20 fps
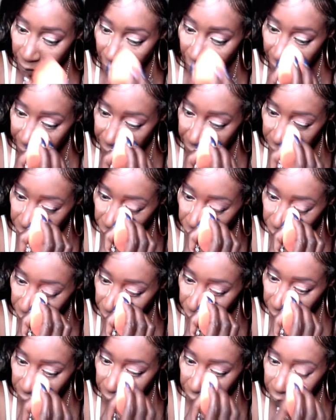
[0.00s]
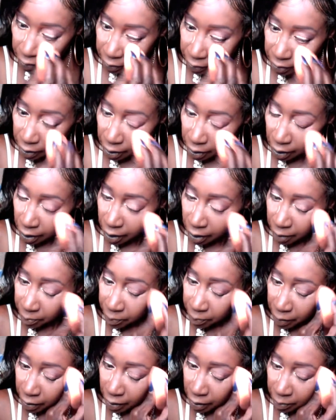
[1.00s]
apply your makeup like you
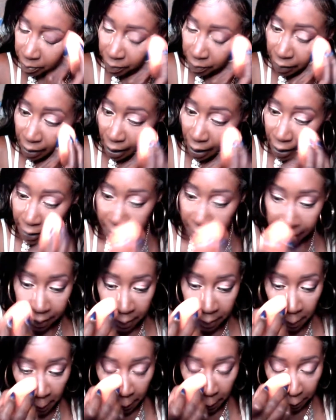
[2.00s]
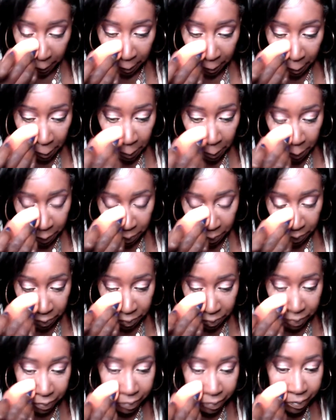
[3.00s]
would uh, apply
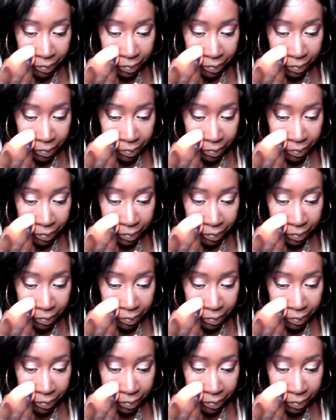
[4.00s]
it